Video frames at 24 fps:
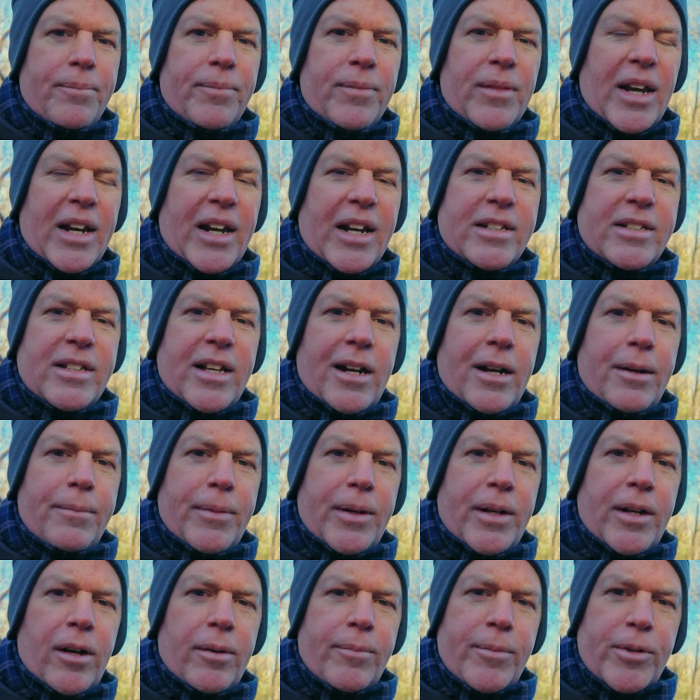Like I said, I'm
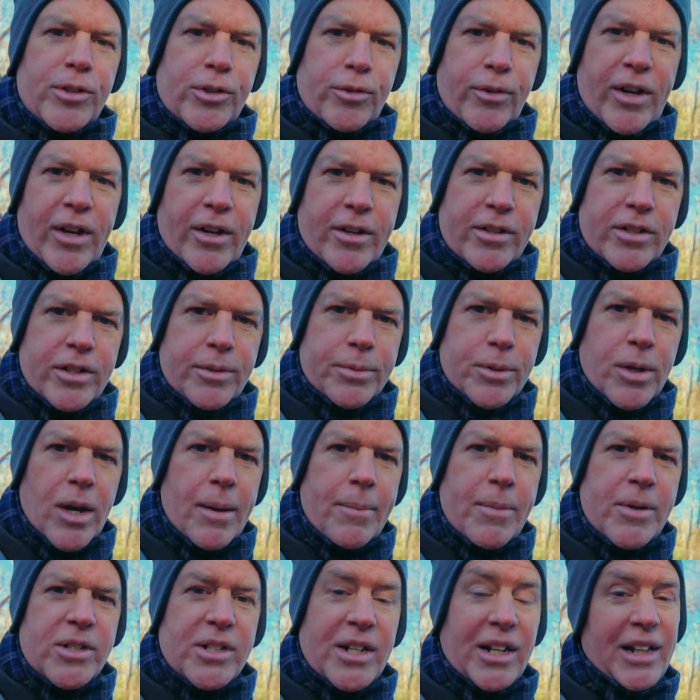at almost 300
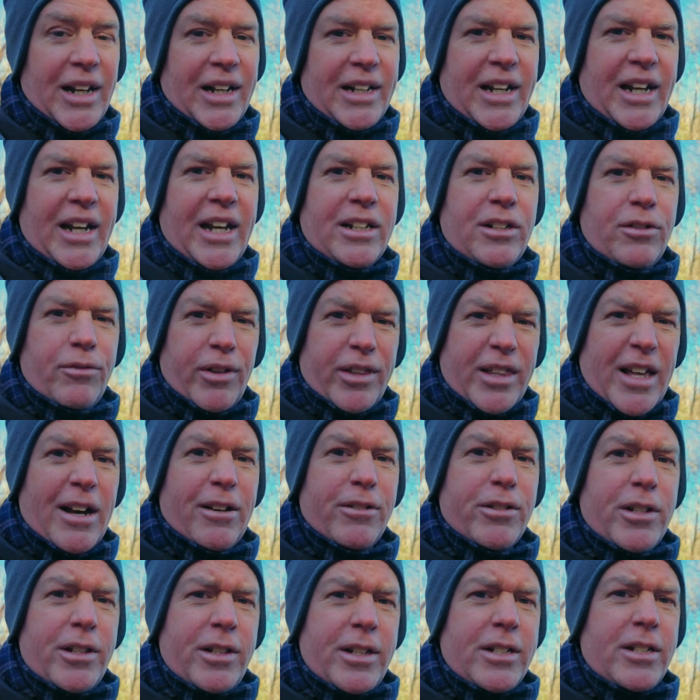subscribers. I'd like to get to
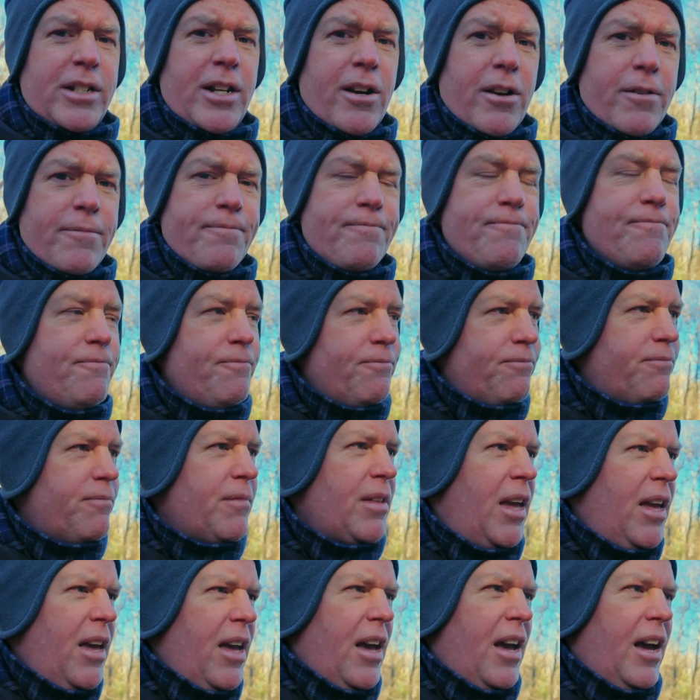1,000 this year.
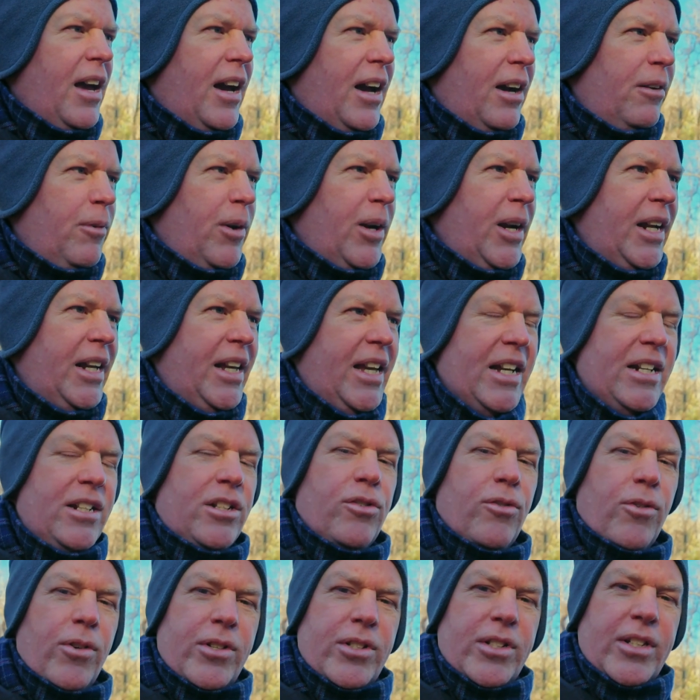I want to get
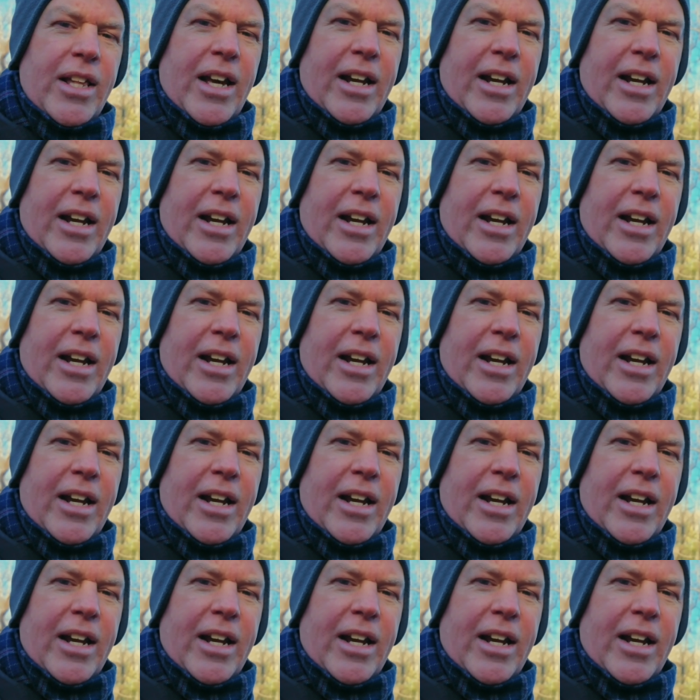towards